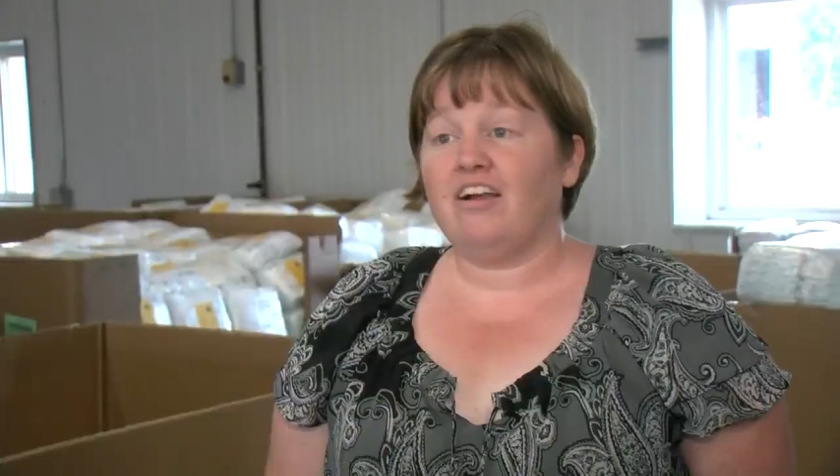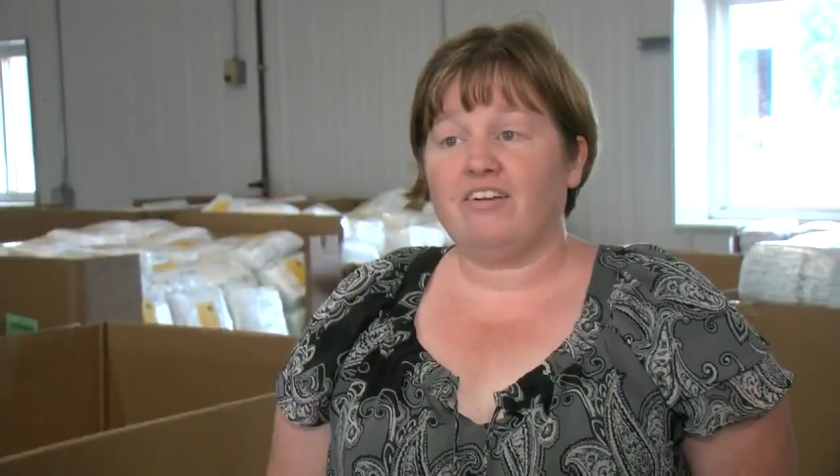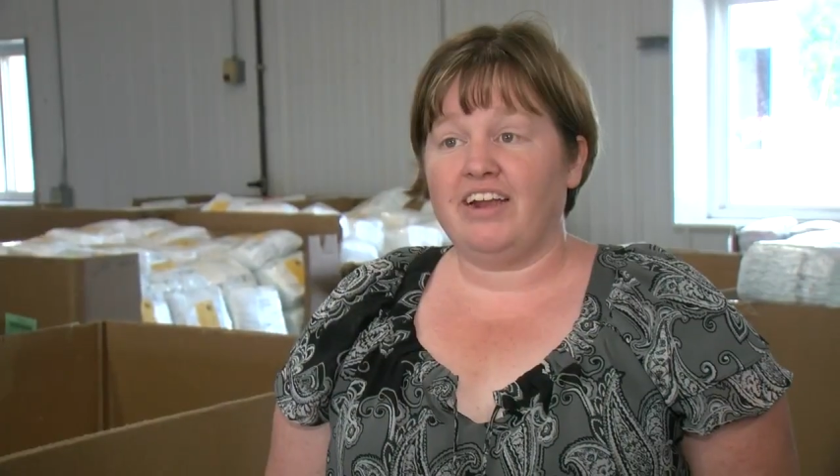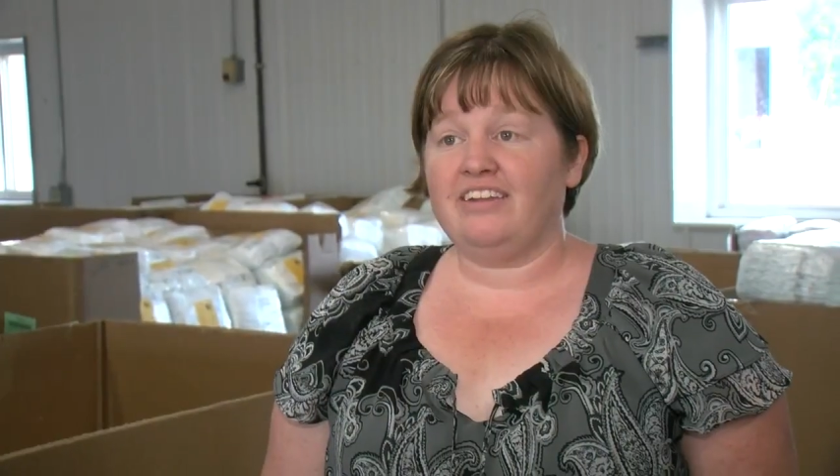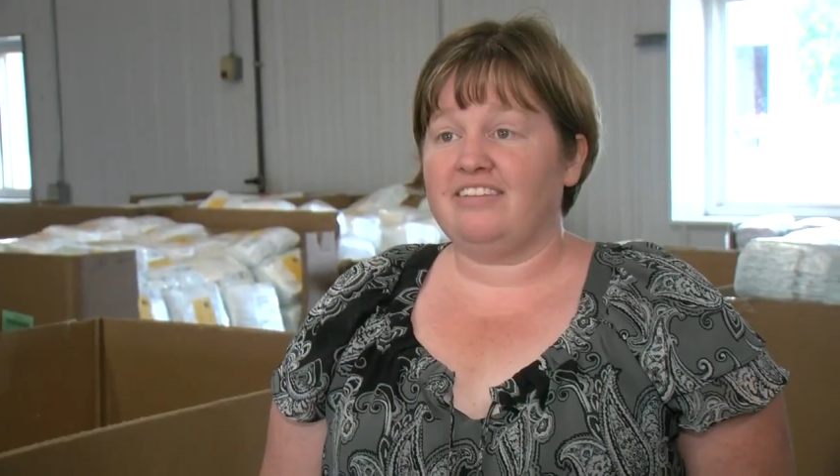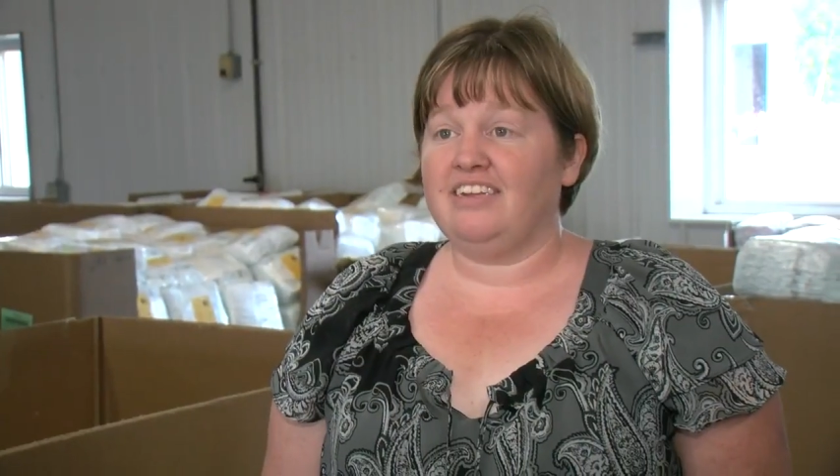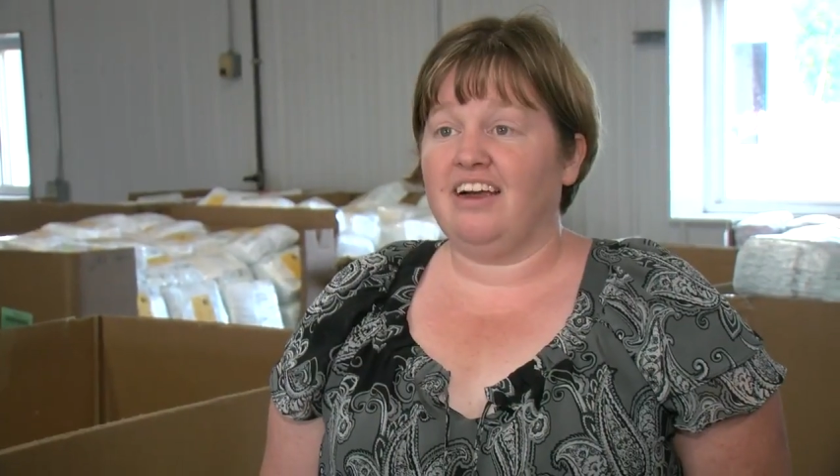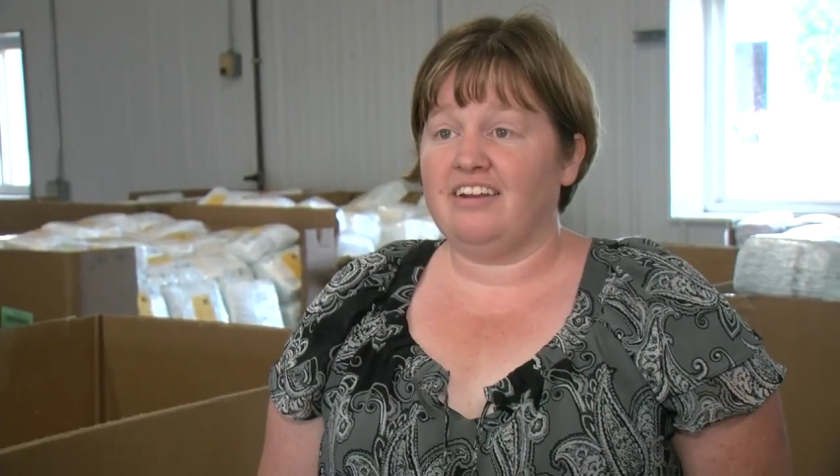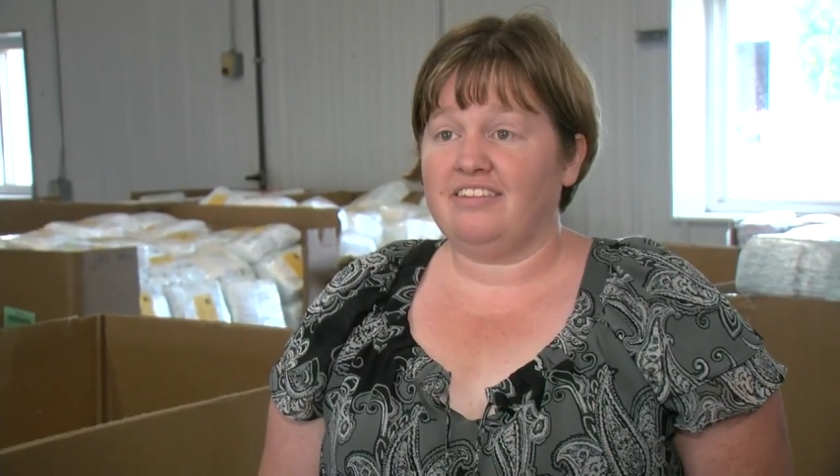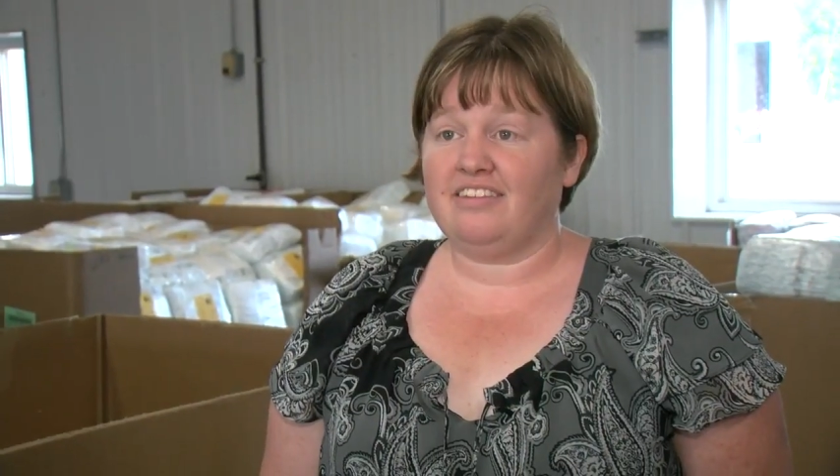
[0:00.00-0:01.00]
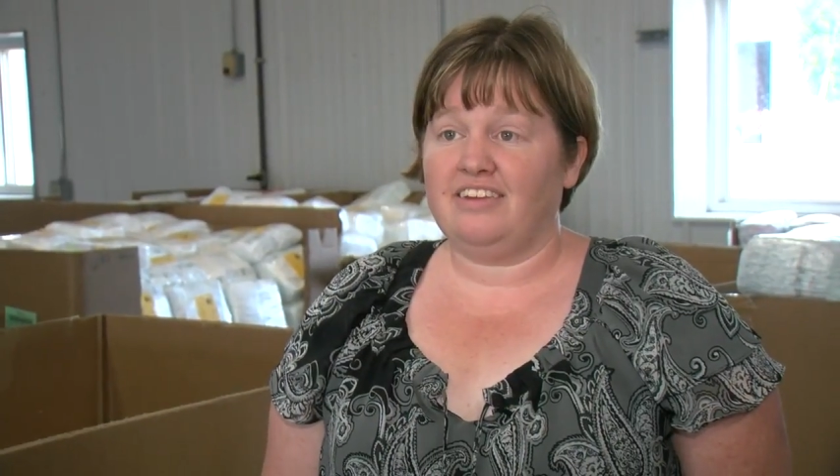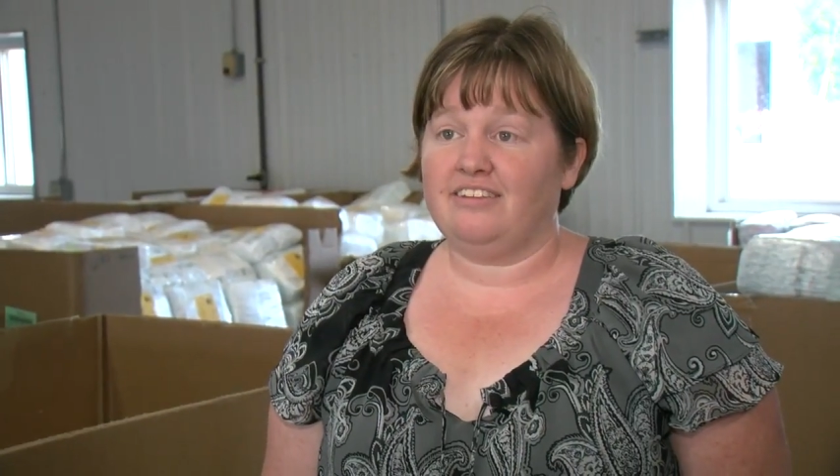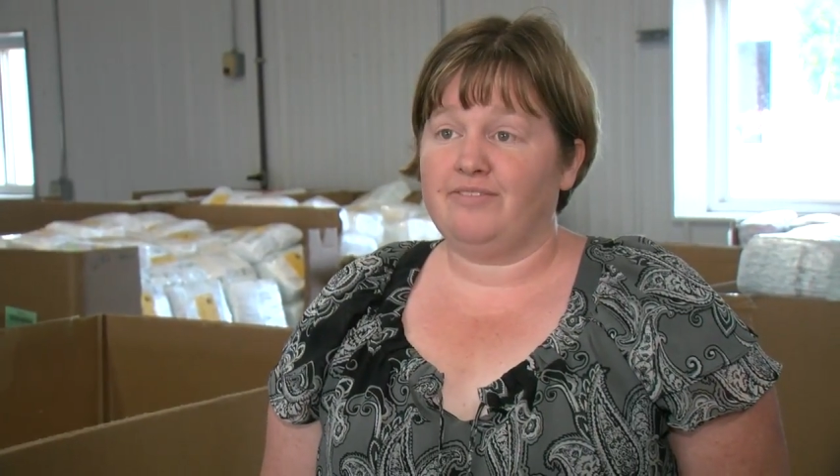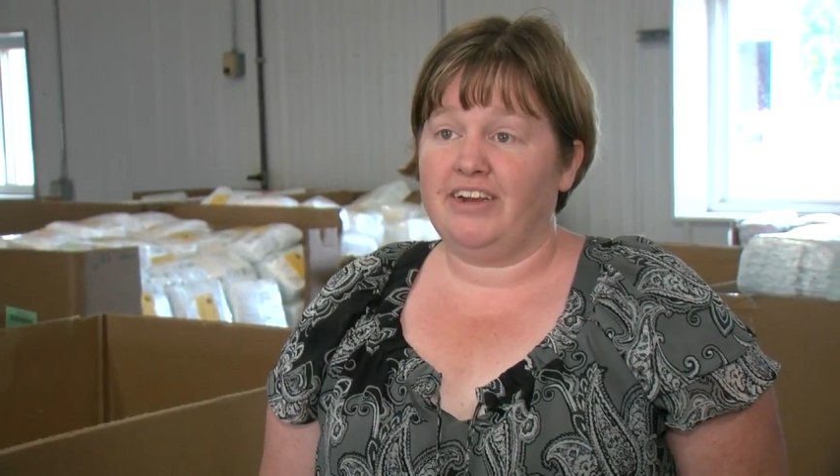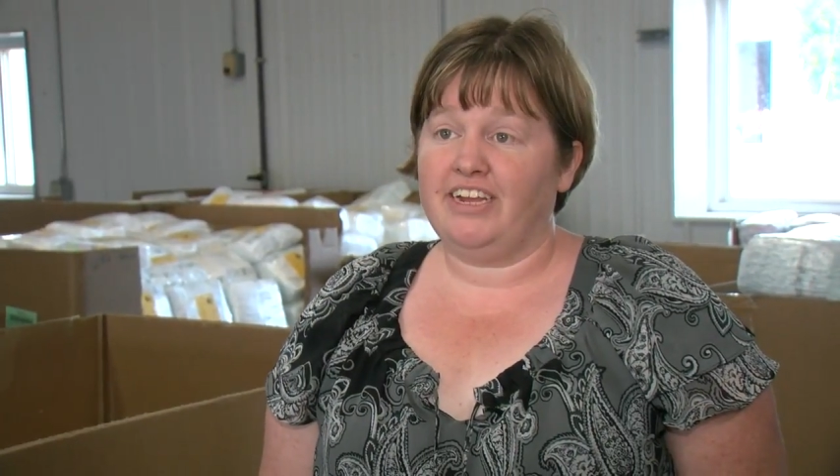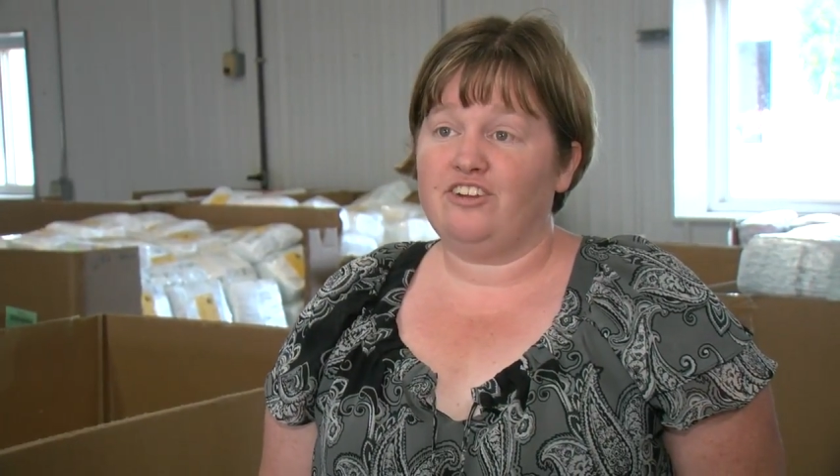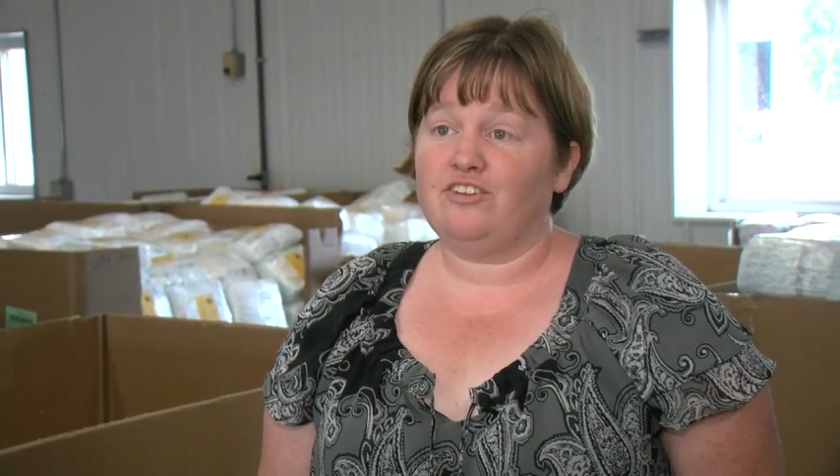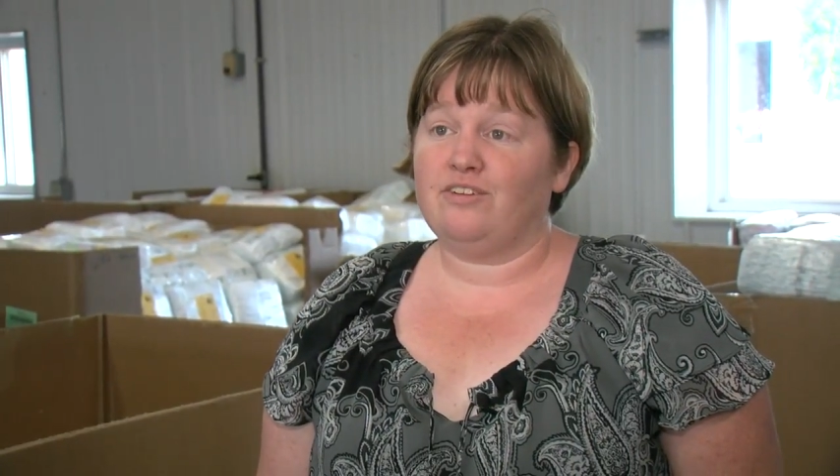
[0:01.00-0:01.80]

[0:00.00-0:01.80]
Our greatest need, honestly, is financial